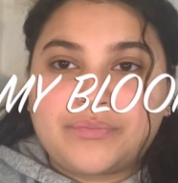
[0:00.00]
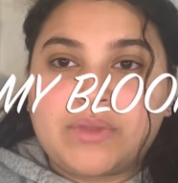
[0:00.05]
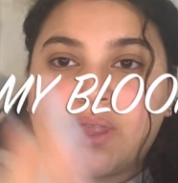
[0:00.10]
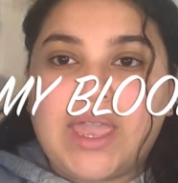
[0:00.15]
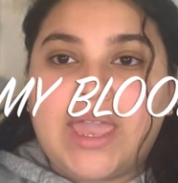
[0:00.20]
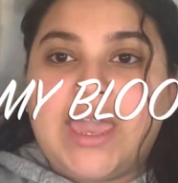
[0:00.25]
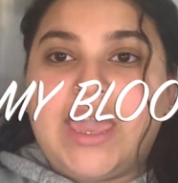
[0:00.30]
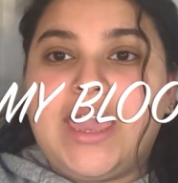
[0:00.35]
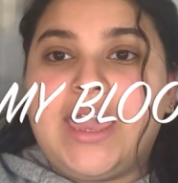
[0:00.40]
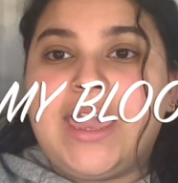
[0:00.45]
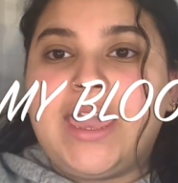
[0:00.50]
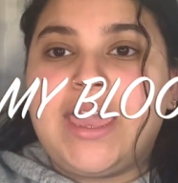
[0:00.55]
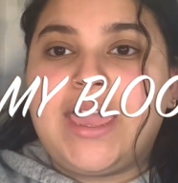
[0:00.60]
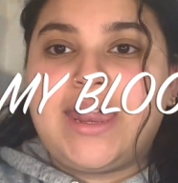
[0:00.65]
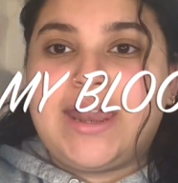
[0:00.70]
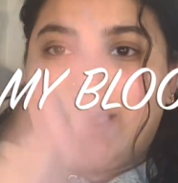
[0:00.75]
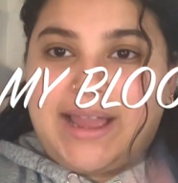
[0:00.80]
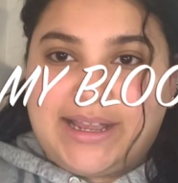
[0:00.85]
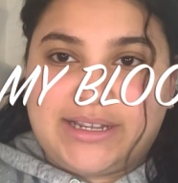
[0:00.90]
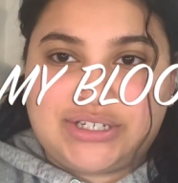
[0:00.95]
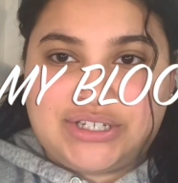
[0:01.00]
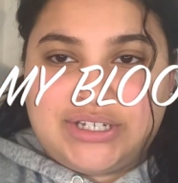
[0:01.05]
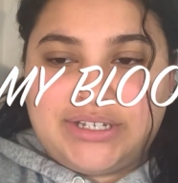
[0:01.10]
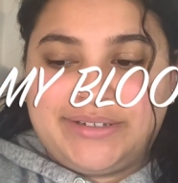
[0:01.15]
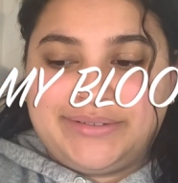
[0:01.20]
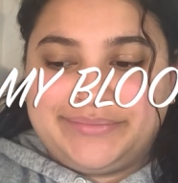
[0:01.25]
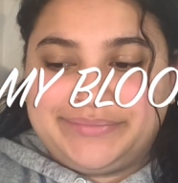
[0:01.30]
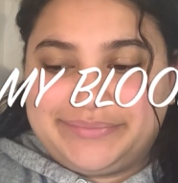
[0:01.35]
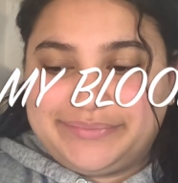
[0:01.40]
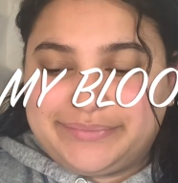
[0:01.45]
And
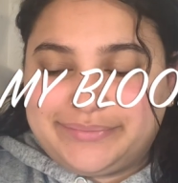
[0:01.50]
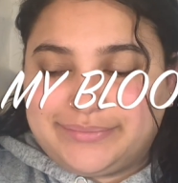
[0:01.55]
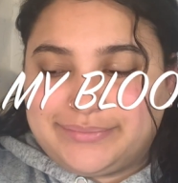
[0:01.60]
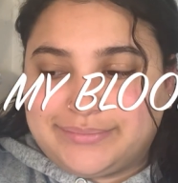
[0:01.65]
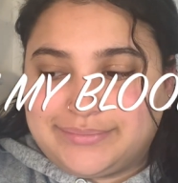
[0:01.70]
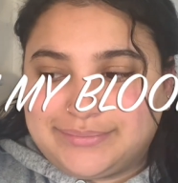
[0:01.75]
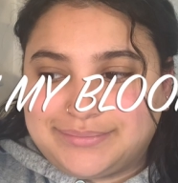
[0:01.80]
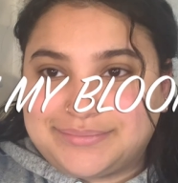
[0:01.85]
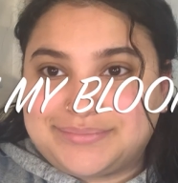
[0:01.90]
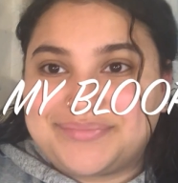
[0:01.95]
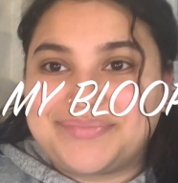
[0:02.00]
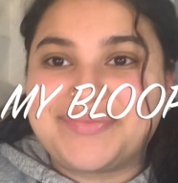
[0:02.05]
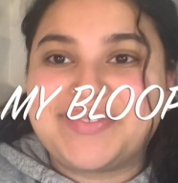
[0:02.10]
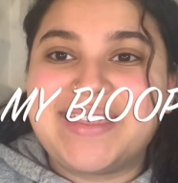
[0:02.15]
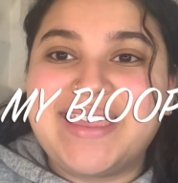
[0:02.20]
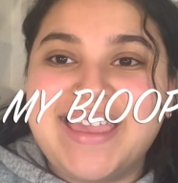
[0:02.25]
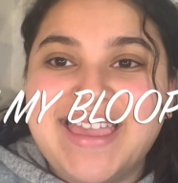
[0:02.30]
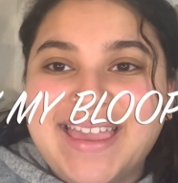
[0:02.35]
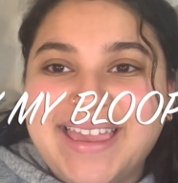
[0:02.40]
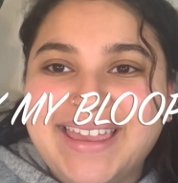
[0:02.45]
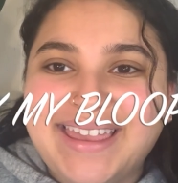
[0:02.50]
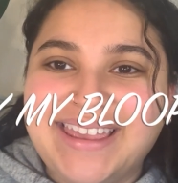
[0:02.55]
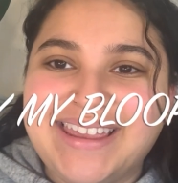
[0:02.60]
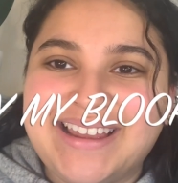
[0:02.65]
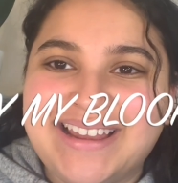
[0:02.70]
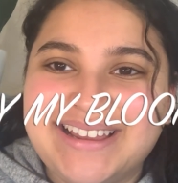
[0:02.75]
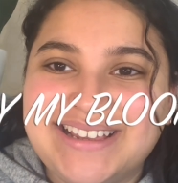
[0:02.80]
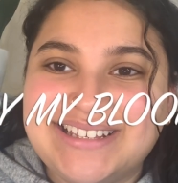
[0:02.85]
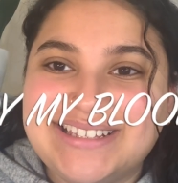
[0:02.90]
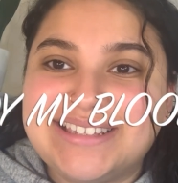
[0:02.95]
action. Hey
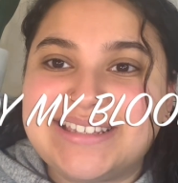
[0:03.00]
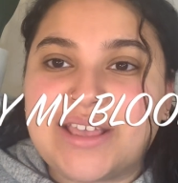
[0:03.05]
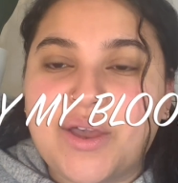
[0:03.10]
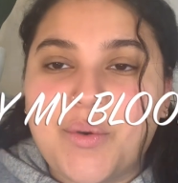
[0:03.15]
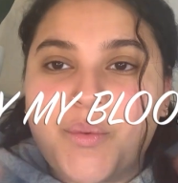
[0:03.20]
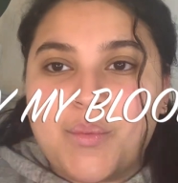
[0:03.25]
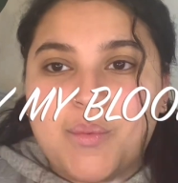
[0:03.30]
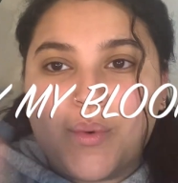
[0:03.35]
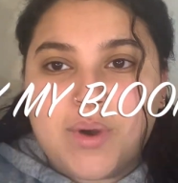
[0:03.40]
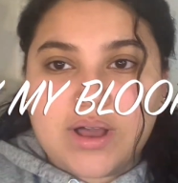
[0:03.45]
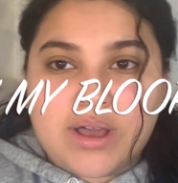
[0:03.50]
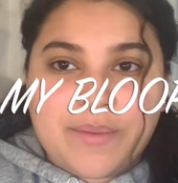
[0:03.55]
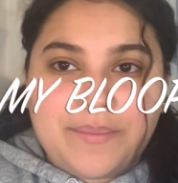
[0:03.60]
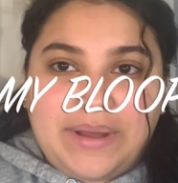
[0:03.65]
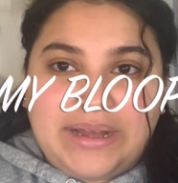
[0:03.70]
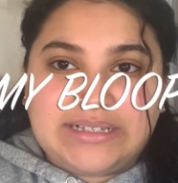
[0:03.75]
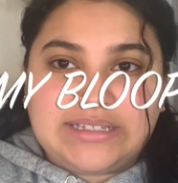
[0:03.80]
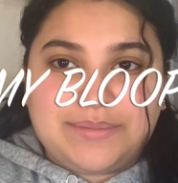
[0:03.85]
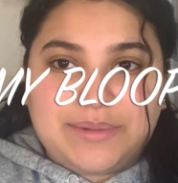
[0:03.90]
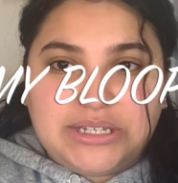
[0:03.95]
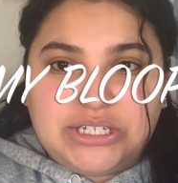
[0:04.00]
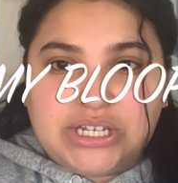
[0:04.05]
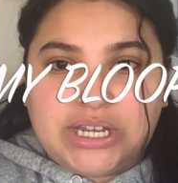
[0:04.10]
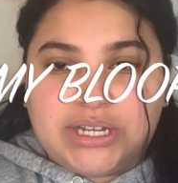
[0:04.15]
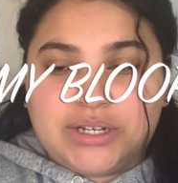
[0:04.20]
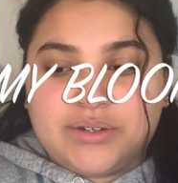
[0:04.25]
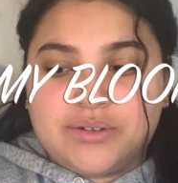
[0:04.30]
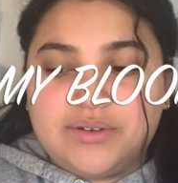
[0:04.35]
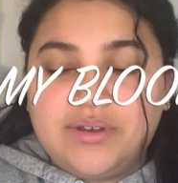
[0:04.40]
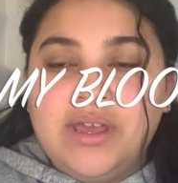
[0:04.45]
guys, welcome back to my
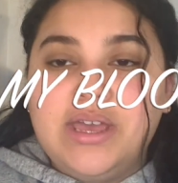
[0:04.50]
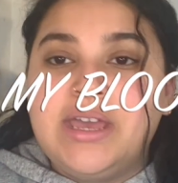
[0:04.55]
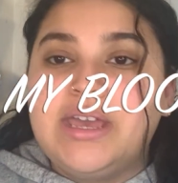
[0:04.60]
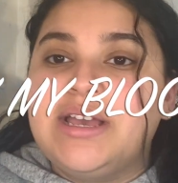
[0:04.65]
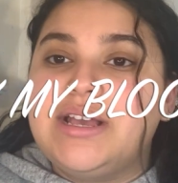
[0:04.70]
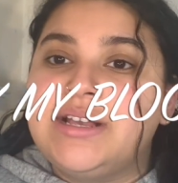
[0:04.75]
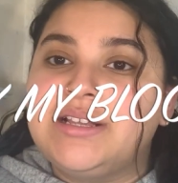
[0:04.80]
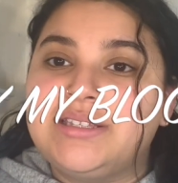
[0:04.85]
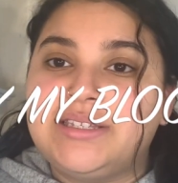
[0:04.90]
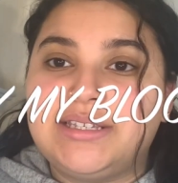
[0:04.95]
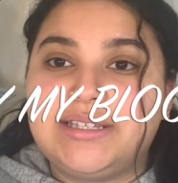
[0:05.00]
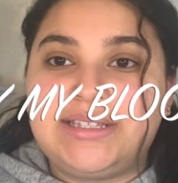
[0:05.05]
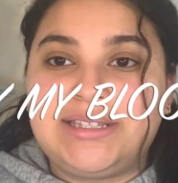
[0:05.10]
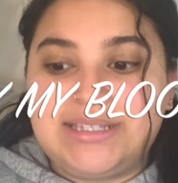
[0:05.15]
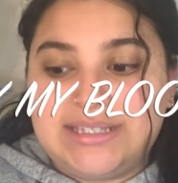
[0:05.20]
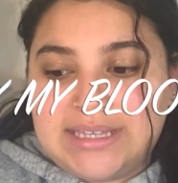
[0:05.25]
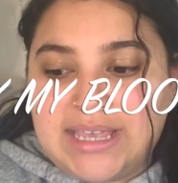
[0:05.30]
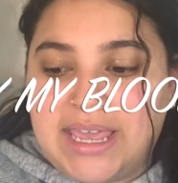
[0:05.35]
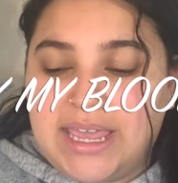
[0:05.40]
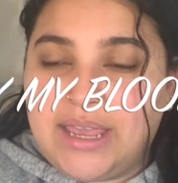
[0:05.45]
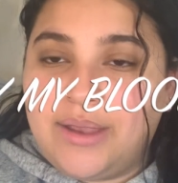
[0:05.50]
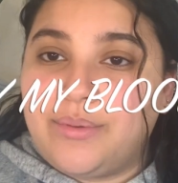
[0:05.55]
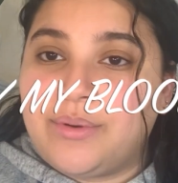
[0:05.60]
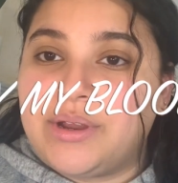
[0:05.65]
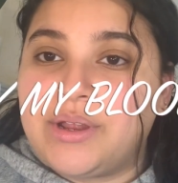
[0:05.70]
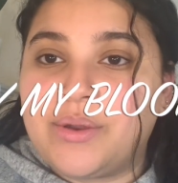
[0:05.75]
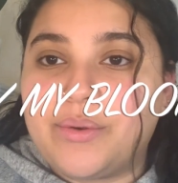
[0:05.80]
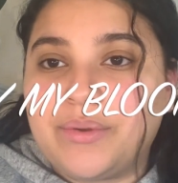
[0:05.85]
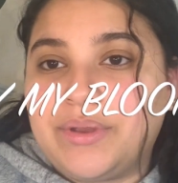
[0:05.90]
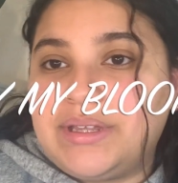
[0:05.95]
channel. Today we're
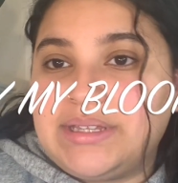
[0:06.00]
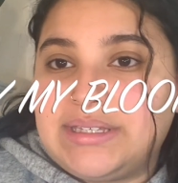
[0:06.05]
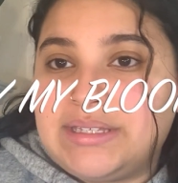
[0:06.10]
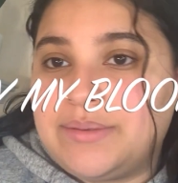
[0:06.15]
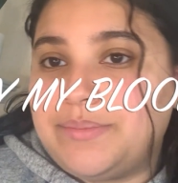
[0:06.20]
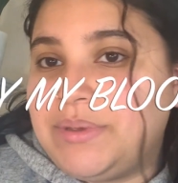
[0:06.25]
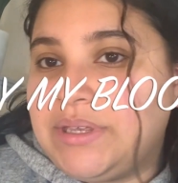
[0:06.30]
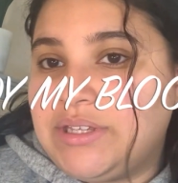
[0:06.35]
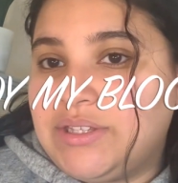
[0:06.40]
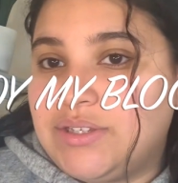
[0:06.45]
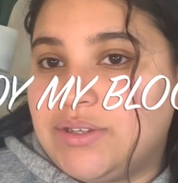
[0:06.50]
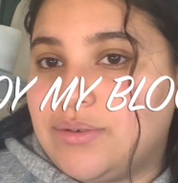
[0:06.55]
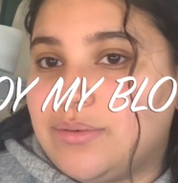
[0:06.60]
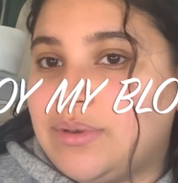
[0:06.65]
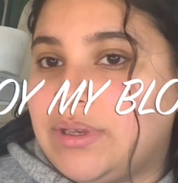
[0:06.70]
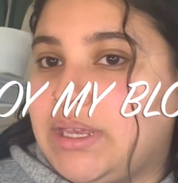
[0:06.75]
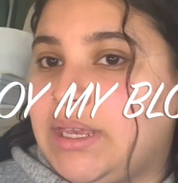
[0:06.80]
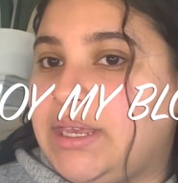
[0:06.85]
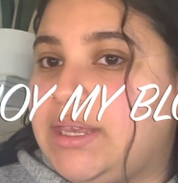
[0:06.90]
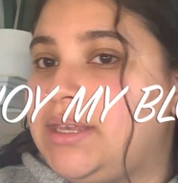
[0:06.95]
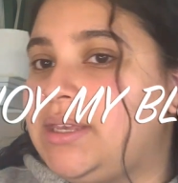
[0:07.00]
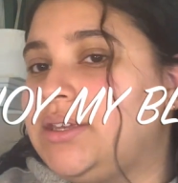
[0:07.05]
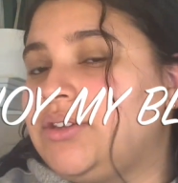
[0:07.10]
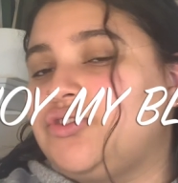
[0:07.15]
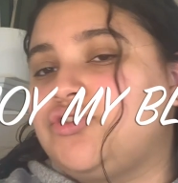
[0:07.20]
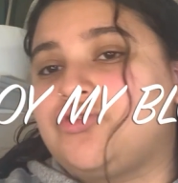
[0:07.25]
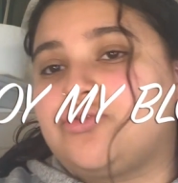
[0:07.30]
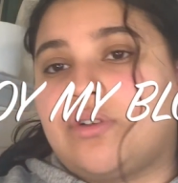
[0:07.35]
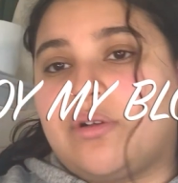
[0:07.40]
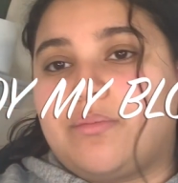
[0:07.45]
going to be doing,
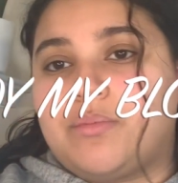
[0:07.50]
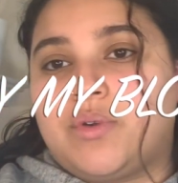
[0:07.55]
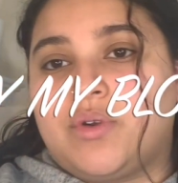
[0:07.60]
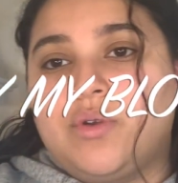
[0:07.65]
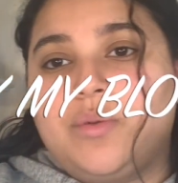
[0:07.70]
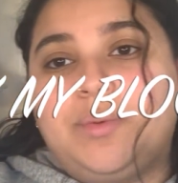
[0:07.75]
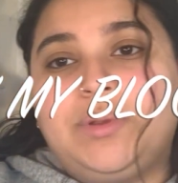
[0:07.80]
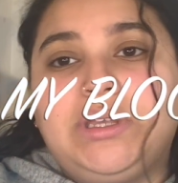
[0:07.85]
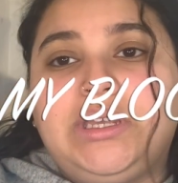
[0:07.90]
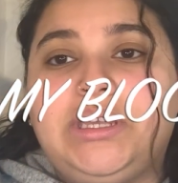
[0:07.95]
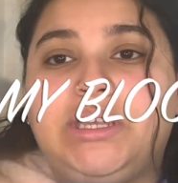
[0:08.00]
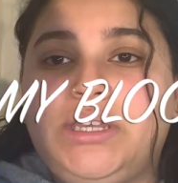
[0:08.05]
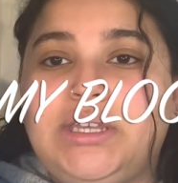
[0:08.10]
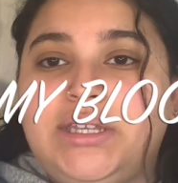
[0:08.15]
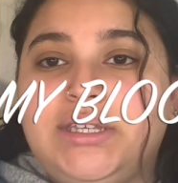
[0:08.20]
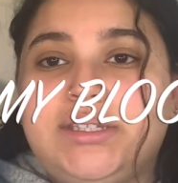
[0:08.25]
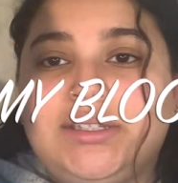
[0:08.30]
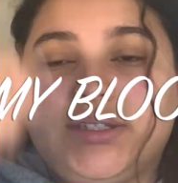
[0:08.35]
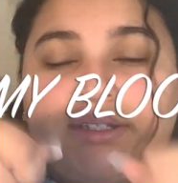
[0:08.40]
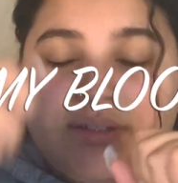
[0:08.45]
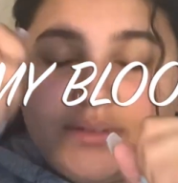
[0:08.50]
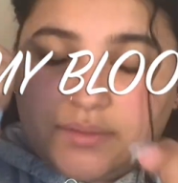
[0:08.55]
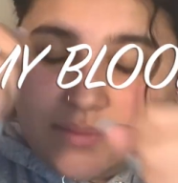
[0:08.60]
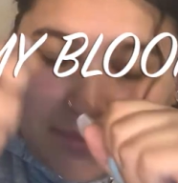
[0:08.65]
drum roll please.